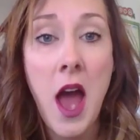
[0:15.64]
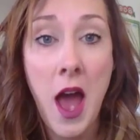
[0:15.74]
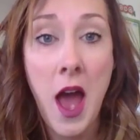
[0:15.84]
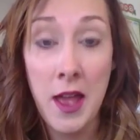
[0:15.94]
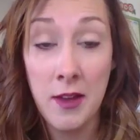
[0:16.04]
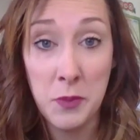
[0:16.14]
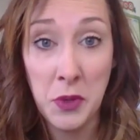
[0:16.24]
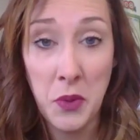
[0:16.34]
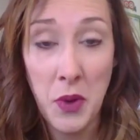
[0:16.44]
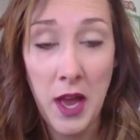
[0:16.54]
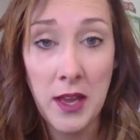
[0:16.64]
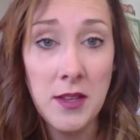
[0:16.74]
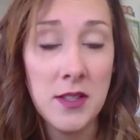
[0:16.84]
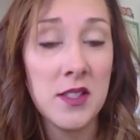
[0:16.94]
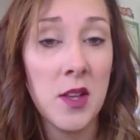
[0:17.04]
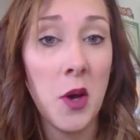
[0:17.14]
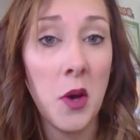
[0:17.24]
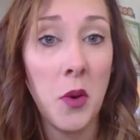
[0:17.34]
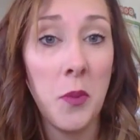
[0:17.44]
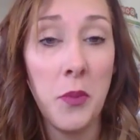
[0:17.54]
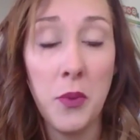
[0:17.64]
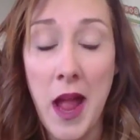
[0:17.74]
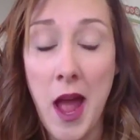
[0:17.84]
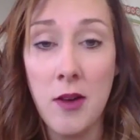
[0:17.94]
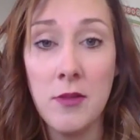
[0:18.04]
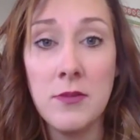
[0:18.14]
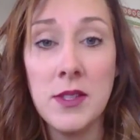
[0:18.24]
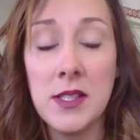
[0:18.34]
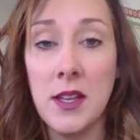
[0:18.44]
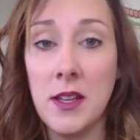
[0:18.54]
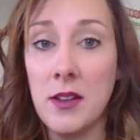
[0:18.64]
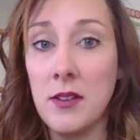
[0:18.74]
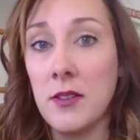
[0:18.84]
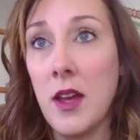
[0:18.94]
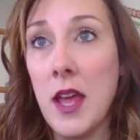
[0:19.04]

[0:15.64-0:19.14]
I have blue eyes, so browns and